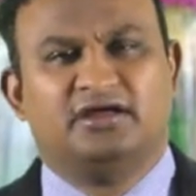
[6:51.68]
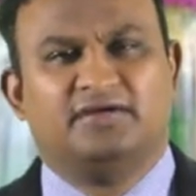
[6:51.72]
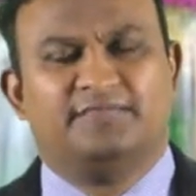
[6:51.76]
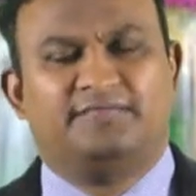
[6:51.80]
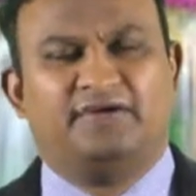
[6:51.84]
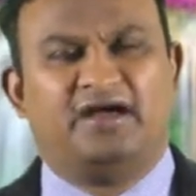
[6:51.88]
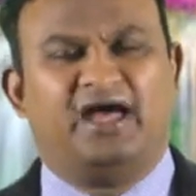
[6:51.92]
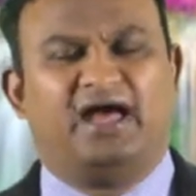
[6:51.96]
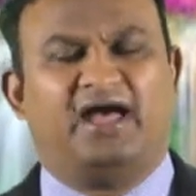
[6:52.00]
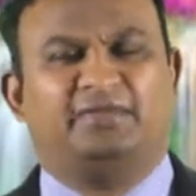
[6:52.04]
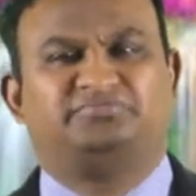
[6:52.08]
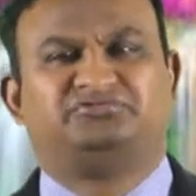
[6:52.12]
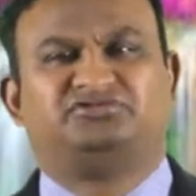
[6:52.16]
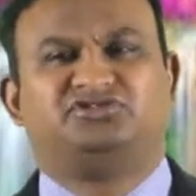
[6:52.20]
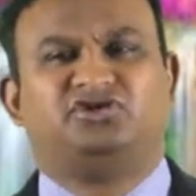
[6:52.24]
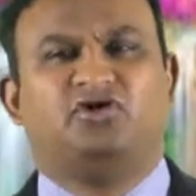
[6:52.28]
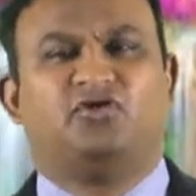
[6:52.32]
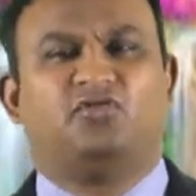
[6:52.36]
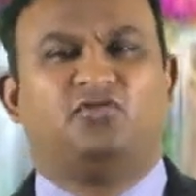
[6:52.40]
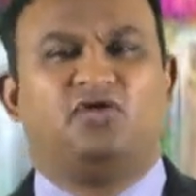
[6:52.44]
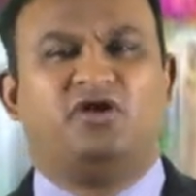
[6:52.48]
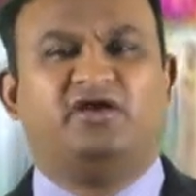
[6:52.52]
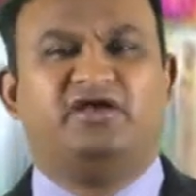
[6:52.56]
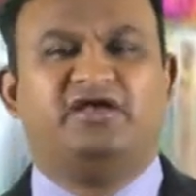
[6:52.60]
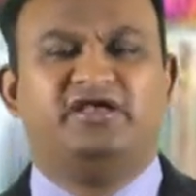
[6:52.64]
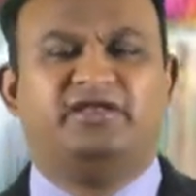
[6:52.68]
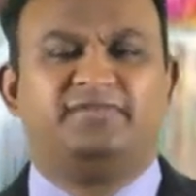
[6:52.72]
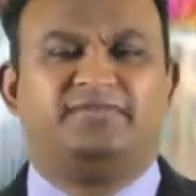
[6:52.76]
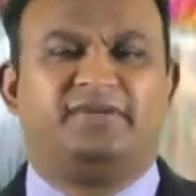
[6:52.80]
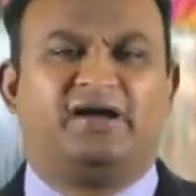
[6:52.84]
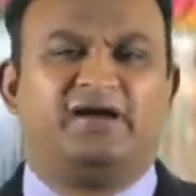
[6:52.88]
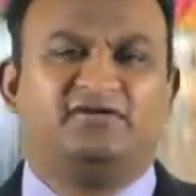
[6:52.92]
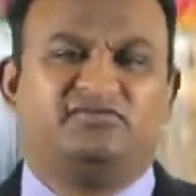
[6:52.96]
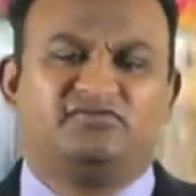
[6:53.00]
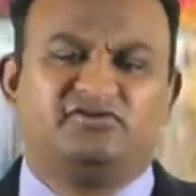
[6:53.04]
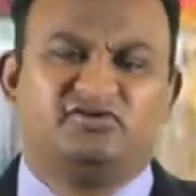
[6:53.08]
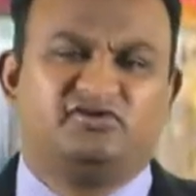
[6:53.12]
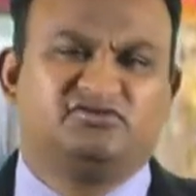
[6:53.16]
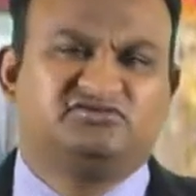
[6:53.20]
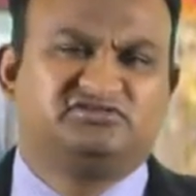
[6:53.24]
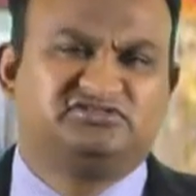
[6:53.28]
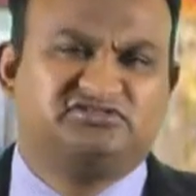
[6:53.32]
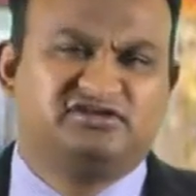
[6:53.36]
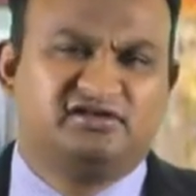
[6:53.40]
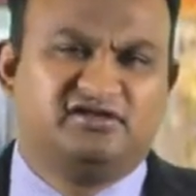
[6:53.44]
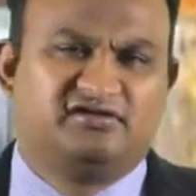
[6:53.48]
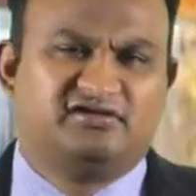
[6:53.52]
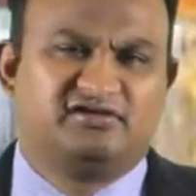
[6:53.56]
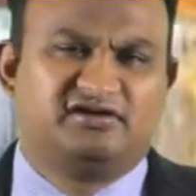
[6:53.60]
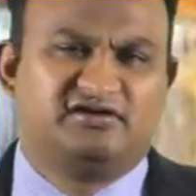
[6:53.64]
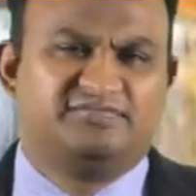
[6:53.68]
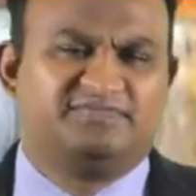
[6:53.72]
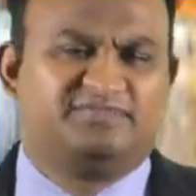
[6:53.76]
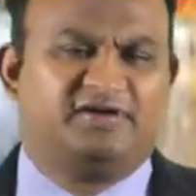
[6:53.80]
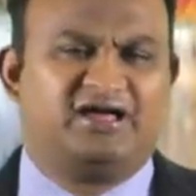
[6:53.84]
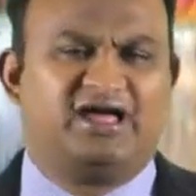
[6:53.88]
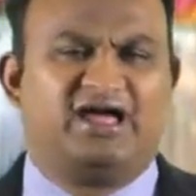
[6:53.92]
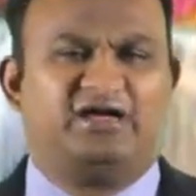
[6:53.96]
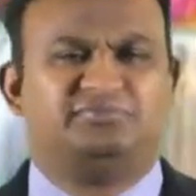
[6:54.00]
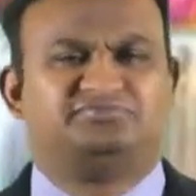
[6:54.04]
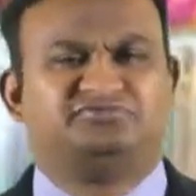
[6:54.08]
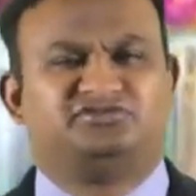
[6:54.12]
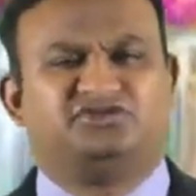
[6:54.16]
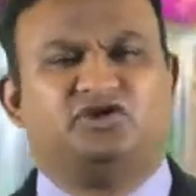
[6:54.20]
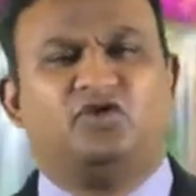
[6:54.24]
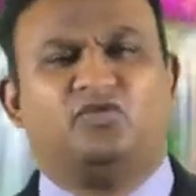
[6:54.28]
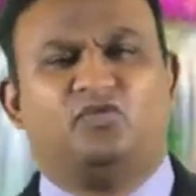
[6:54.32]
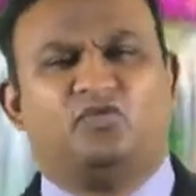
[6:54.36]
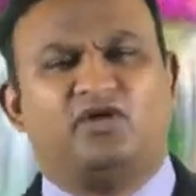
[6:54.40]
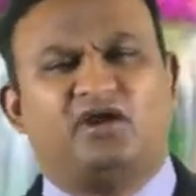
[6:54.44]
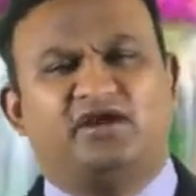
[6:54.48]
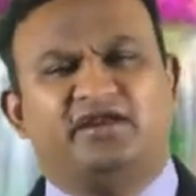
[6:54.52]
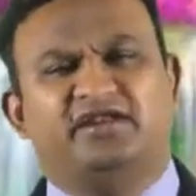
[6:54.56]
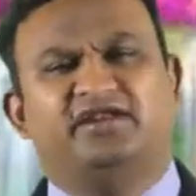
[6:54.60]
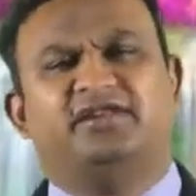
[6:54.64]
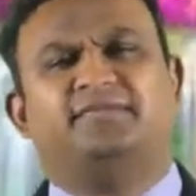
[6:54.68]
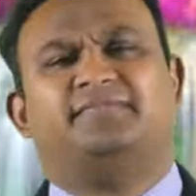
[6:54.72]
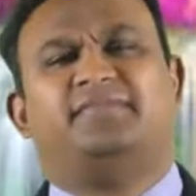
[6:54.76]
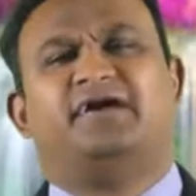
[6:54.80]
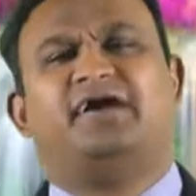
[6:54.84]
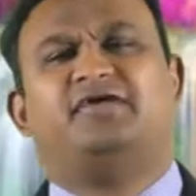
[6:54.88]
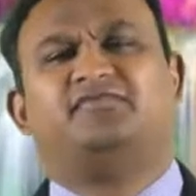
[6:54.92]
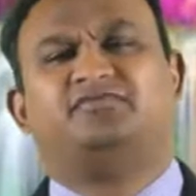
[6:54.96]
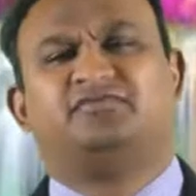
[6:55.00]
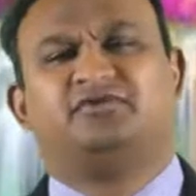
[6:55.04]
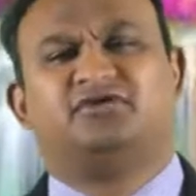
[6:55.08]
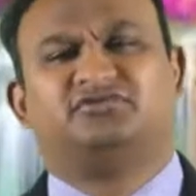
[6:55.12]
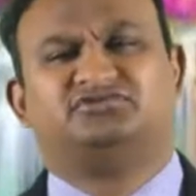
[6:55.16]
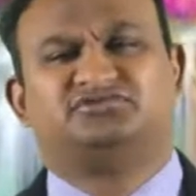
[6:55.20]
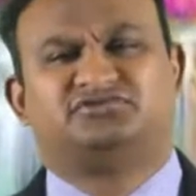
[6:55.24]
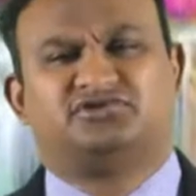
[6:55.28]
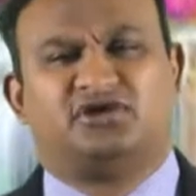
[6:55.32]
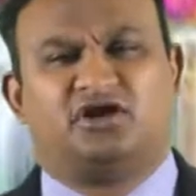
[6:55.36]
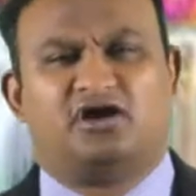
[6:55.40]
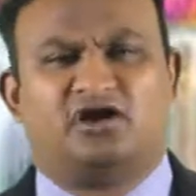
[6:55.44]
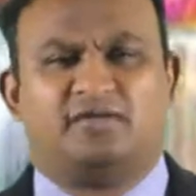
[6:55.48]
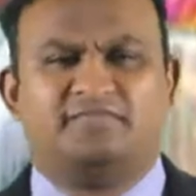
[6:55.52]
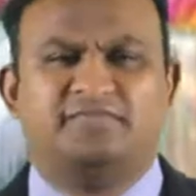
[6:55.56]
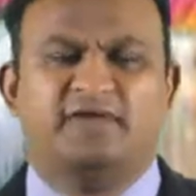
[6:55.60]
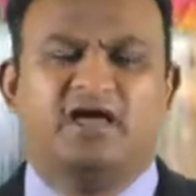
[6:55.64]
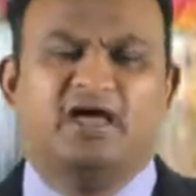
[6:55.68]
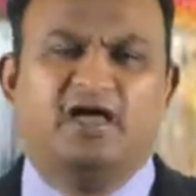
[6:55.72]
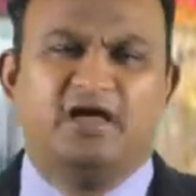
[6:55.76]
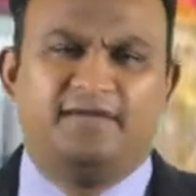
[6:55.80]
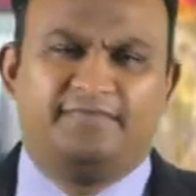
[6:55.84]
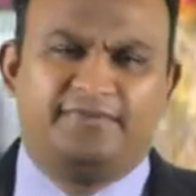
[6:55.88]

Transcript: Perhaps you're worried about your children. Perhaps you're worried about your job.